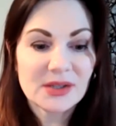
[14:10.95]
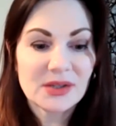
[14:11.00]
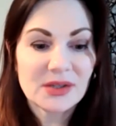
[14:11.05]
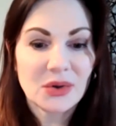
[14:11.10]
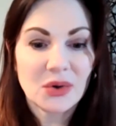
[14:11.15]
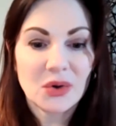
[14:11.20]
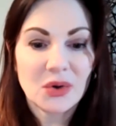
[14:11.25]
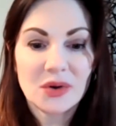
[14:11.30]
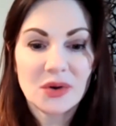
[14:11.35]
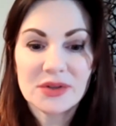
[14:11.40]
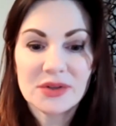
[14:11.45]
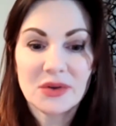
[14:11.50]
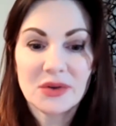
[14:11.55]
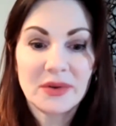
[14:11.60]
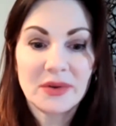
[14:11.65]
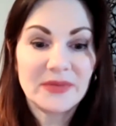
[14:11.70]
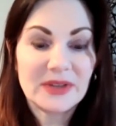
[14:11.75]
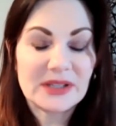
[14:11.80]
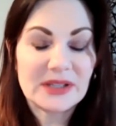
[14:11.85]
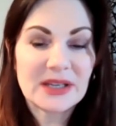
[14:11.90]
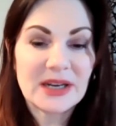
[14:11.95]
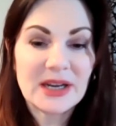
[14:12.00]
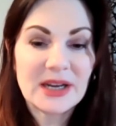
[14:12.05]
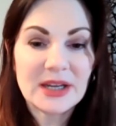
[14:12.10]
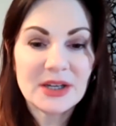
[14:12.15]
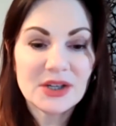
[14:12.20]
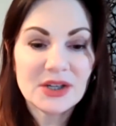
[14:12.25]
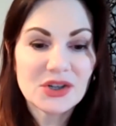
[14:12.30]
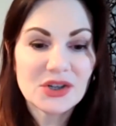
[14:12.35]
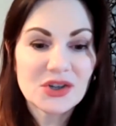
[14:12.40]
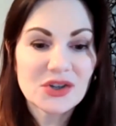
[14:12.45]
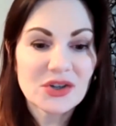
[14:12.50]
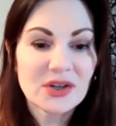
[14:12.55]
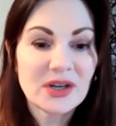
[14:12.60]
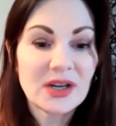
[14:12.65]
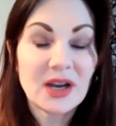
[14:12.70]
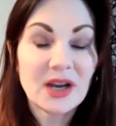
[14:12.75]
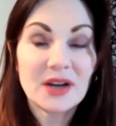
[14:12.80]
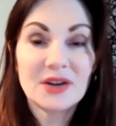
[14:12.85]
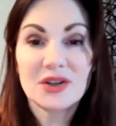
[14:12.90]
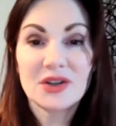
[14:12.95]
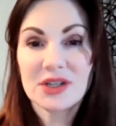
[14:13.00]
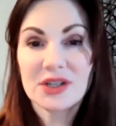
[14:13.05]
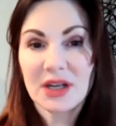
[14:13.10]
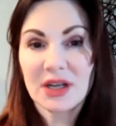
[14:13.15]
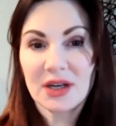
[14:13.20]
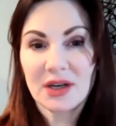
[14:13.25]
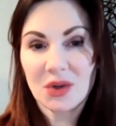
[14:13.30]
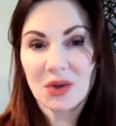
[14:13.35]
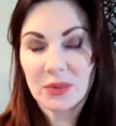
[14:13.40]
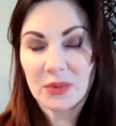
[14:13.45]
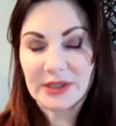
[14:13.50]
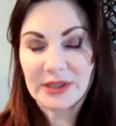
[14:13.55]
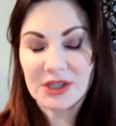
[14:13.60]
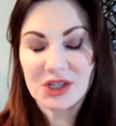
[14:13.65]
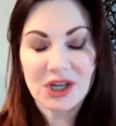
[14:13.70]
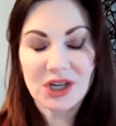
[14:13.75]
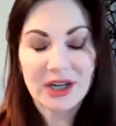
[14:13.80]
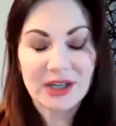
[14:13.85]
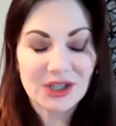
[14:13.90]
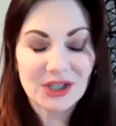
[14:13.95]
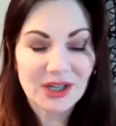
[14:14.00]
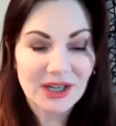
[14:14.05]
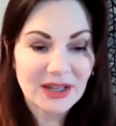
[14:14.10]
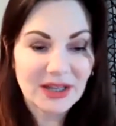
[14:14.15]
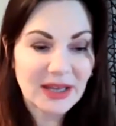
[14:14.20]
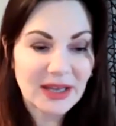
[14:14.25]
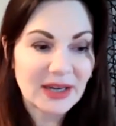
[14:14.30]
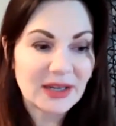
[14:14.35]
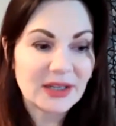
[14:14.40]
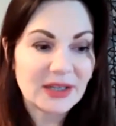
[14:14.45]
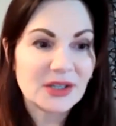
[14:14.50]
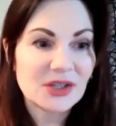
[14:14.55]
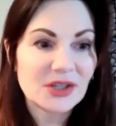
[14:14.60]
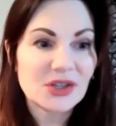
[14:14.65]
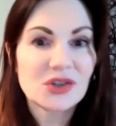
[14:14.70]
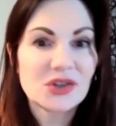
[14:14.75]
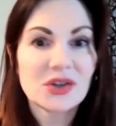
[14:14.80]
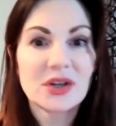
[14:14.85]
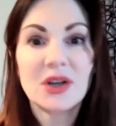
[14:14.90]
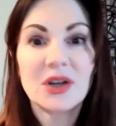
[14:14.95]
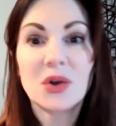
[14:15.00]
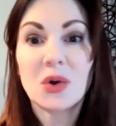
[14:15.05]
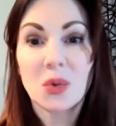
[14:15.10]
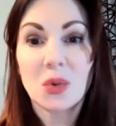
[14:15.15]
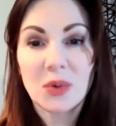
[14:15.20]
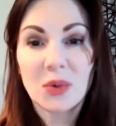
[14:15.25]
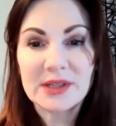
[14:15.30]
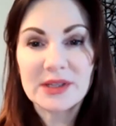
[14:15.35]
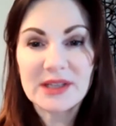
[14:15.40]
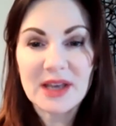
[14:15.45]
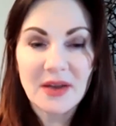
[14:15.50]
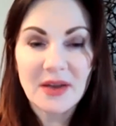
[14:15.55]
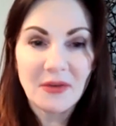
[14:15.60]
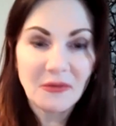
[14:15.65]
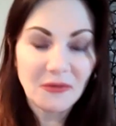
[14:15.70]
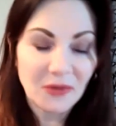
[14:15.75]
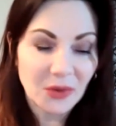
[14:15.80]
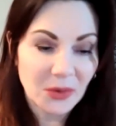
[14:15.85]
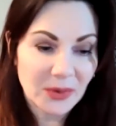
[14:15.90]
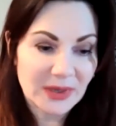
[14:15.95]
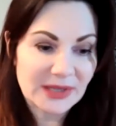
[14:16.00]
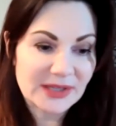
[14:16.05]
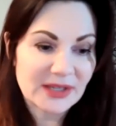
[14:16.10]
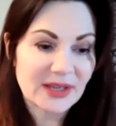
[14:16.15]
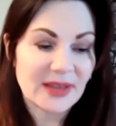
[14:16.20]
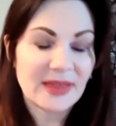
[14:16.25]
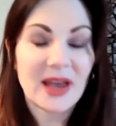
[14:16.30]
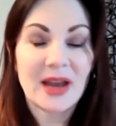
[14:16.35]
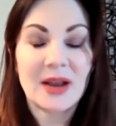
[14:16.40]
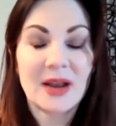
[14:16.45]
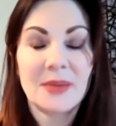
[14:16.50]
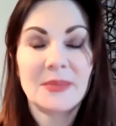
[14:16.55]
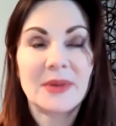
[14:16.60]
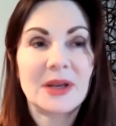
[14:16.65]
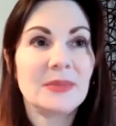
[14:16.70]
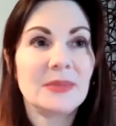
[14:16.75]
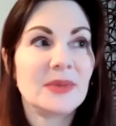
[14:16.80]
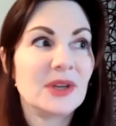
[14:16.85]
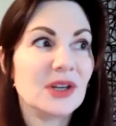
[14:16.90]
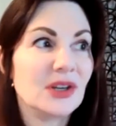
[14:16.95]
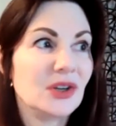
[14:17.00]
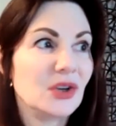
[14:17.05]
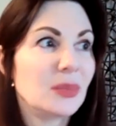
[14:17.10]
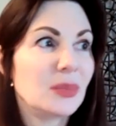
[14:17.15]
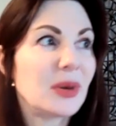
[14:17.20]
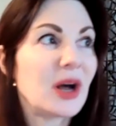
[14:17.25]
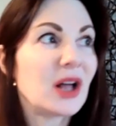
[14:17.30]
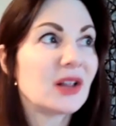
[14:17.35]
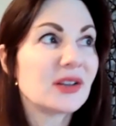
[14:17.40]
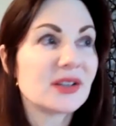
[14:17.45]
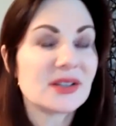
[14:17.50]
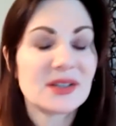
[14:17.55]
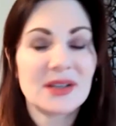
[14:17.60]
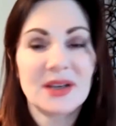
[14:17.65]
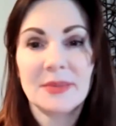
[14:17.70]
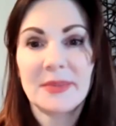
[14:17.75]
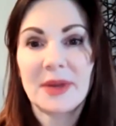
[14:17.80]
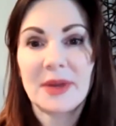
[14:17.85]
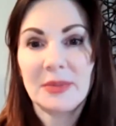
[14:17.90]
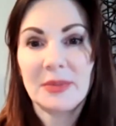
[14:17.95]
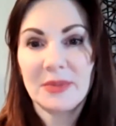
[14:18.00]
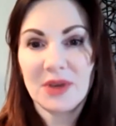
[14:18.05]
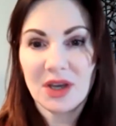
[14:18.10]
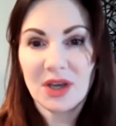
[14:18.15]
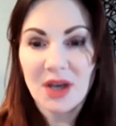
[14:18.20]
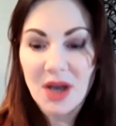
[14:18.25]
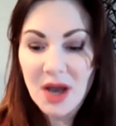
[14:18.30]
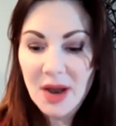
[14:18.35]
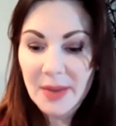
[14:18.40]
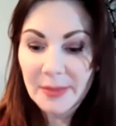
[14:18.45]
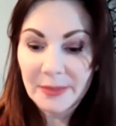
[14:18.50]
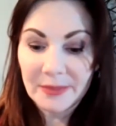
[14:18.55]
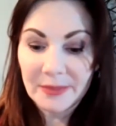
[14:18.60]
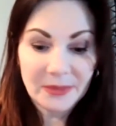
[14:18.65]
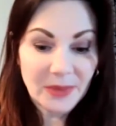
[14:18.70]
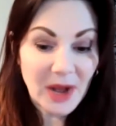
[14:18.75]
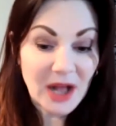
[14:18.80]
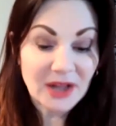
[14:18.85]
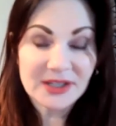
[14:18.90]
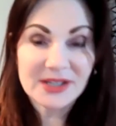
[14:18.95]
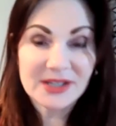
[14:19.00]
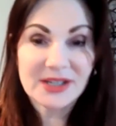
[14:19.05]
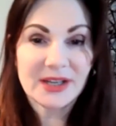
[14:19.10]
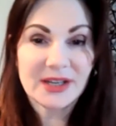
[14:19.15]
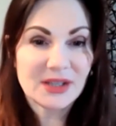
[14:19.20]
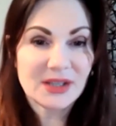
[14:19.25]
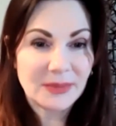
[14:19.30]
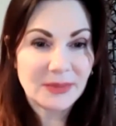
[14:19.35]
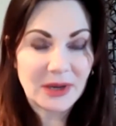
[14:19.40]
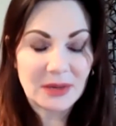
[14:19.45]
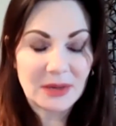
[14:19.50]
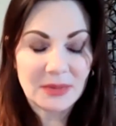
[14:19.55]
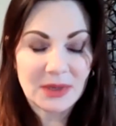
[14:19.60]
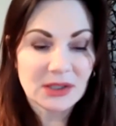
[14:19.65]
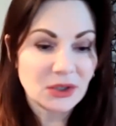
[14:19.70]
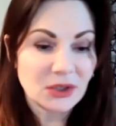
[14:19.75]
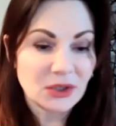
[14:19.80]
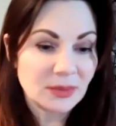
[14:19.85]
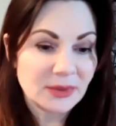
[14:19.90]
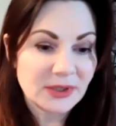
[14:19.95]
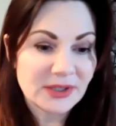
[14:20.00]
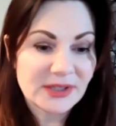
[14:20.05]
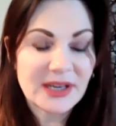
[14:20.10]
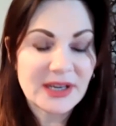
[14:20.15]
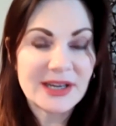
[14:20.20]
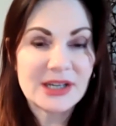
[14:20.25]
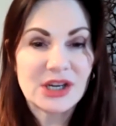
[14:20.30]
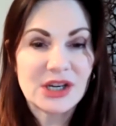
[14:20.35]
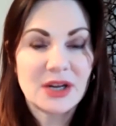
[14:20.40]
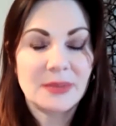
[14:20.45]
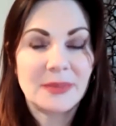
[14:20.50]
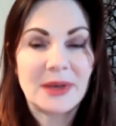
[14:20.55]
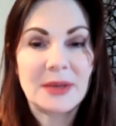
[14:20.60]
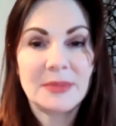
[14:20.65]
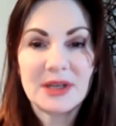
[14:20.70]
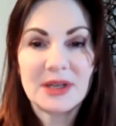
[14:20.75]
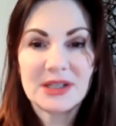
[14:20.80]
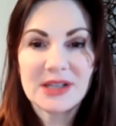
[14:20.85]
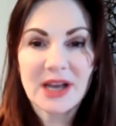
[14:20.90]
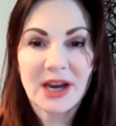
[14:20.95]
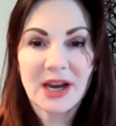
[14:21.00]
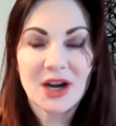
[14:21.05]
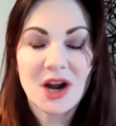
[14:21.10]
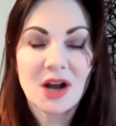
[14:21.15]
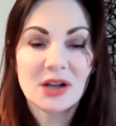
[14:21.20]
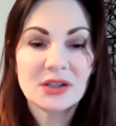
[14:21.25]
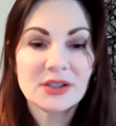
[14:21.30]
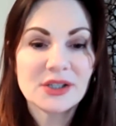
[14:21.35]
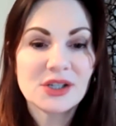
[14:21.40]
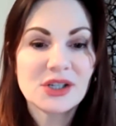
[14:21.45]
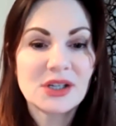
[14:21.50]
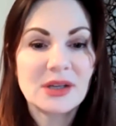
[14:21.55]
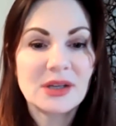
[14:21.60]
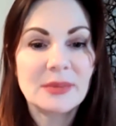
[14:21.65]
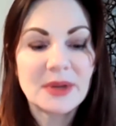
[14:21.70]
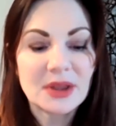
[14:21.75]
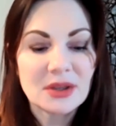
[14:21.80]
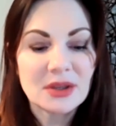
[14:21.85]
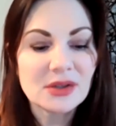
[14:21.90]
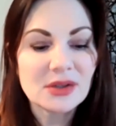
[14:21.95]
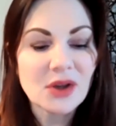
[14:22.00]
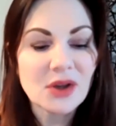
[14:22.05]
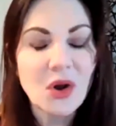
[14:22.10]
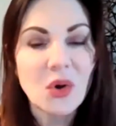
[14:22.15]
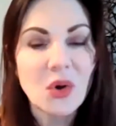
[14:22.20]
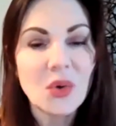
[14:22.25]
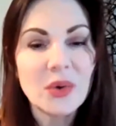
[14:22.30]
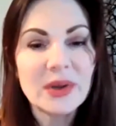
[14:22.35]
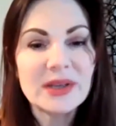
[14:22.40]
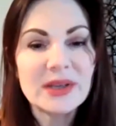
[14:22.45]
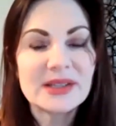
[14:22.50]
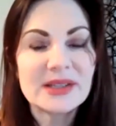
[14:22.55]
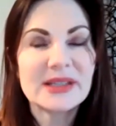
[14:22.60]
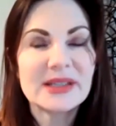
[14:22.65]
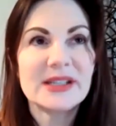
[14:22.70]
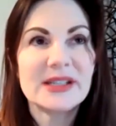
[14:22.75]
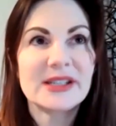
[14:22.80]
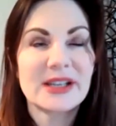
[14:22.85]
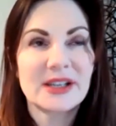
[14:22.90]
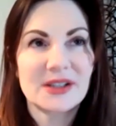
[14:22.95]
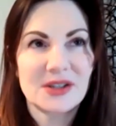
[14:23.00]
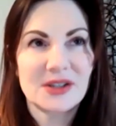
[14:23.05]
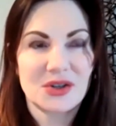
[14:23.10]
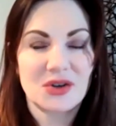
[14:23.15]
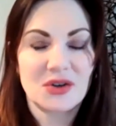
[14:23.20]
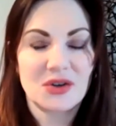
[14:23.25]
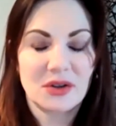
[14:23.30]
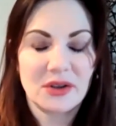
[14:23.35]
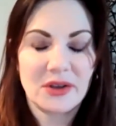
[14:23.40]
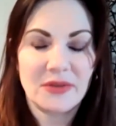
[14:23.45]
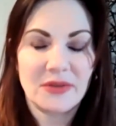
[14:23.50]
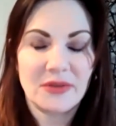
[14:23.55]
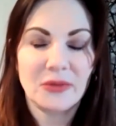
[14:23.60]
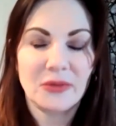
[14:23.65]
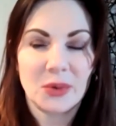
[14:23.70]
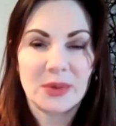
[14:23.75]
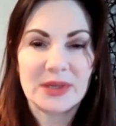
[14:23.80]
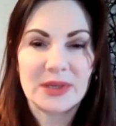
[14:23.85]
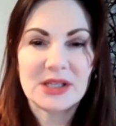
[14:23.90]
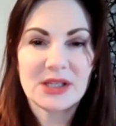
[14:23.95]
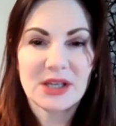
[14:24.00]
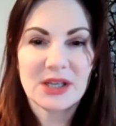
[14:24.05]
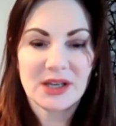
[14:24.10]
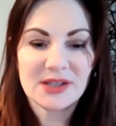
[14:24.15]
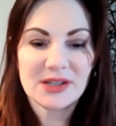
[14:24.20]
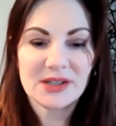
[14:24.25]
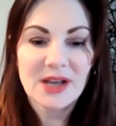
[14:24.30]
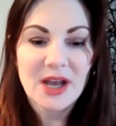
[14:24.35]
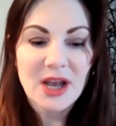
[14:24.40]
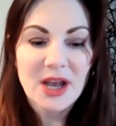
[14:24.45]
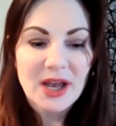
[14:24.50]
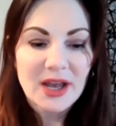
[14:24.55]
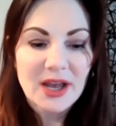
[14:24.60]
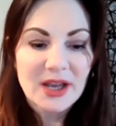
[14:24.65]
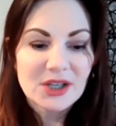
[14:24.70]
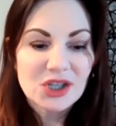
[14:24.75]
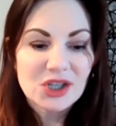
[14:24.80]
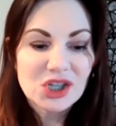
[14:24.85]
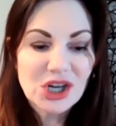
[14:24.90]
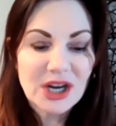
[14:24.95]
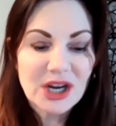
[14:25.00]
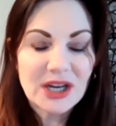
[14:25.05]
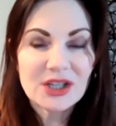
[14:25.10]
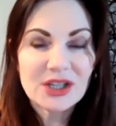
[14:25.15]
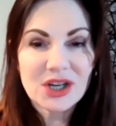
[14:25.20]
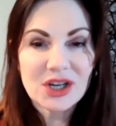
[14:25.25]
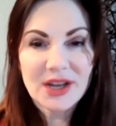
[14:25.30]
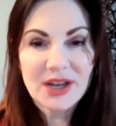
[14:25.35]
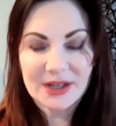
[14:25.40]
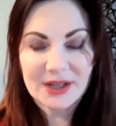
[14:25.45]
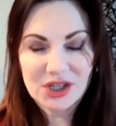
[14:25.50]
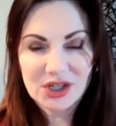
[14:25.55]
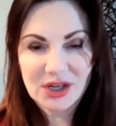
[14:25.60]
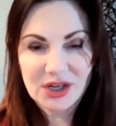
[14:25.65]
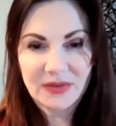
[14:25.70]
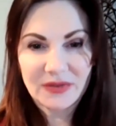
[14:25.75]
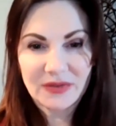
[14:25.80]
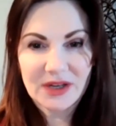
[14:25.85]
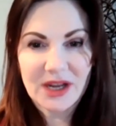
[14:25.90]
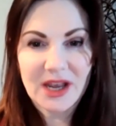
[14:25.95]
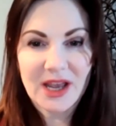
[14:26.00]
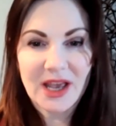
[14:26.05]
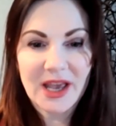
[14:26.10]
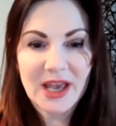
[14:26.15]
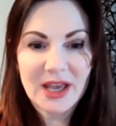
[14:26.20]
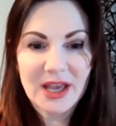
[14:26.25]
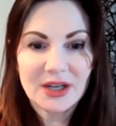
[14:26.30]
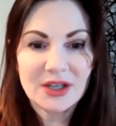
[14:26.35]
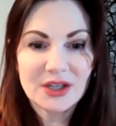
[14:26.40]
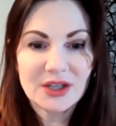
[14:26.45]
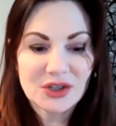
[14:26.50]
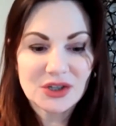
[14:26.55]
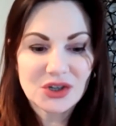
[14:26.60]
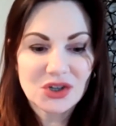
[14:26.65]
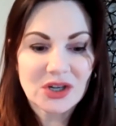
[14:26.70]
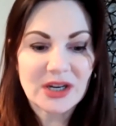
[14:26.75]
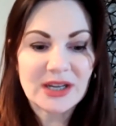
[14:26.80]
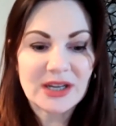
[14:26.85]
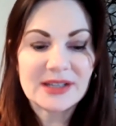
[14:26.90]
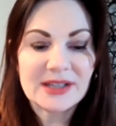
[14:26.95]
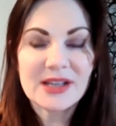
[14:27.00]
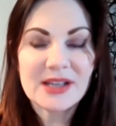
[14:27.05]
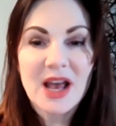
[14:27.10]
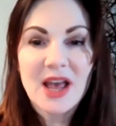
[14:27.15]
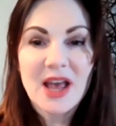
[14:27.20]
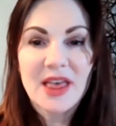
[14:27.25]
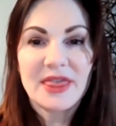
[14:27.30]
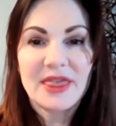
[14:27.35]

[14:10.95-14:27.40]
So if it's an industry, understanding what's changing in that industry or what's influencing that. It might be new policy, it might be politics, it might be globalization, it might be technology, but there's always these external influences changing and shifting industries